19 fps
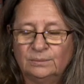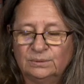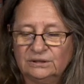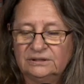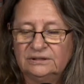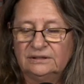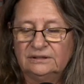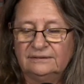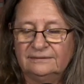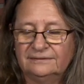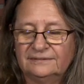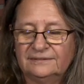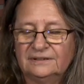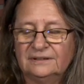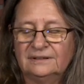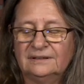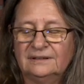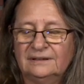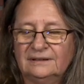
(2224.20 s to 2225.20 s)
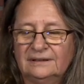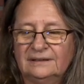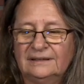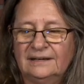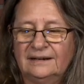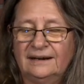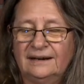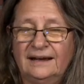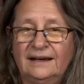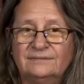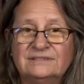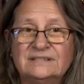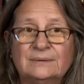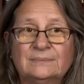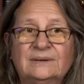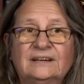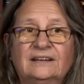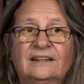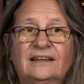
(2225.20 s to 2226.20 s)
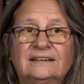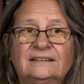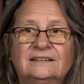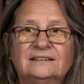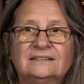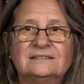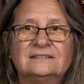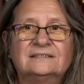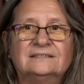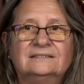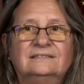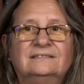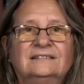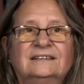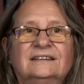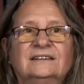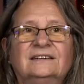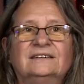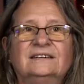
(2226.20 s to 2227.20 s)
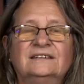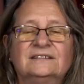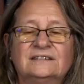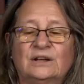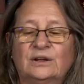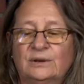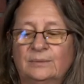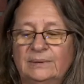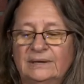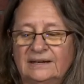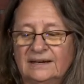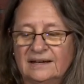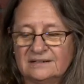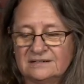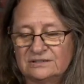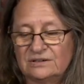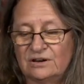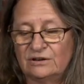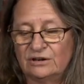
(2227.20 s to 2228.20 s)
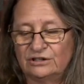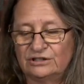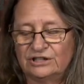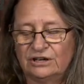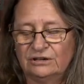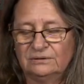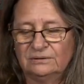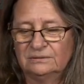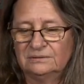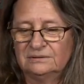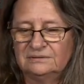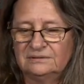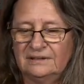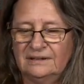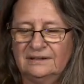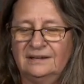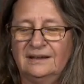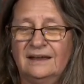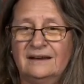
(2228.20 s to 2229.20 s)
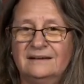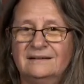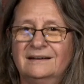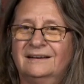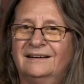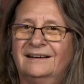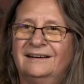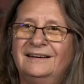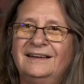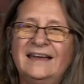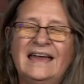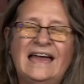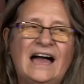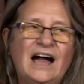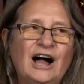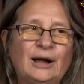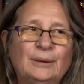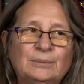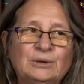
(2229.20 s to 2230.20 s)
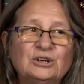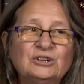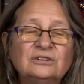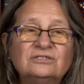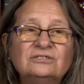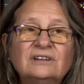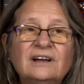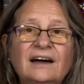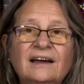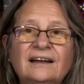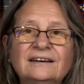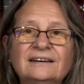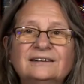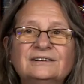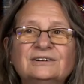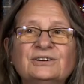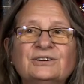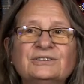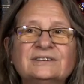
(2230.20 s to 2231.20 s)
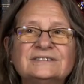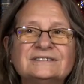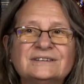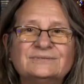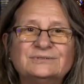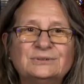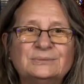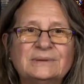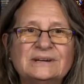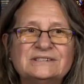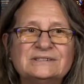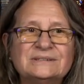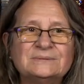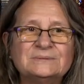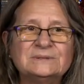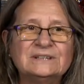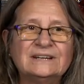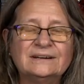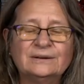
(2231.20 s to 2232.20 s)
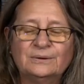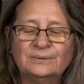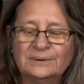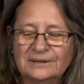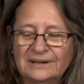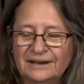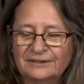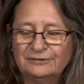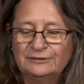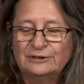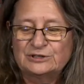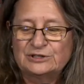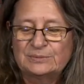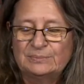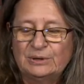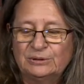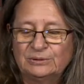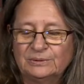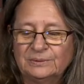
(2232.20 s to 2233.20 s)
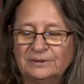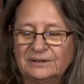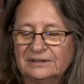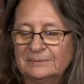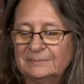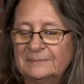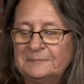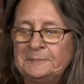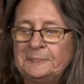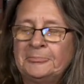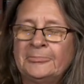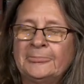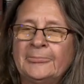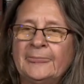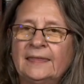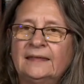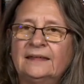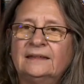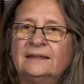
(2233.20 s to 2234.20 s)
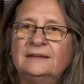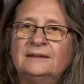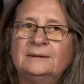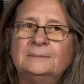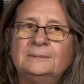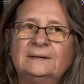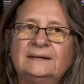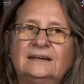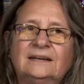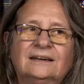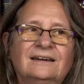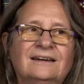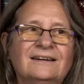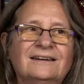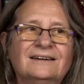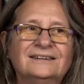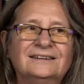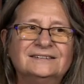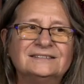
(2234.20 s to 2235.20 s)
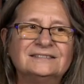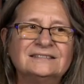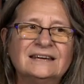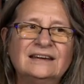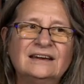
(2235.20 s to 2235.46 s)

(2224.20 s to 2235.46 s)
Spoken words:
believe that I have somebody like this is going to be a guest on our show. And I'm glad I didn't know this information when I first spoke with him, because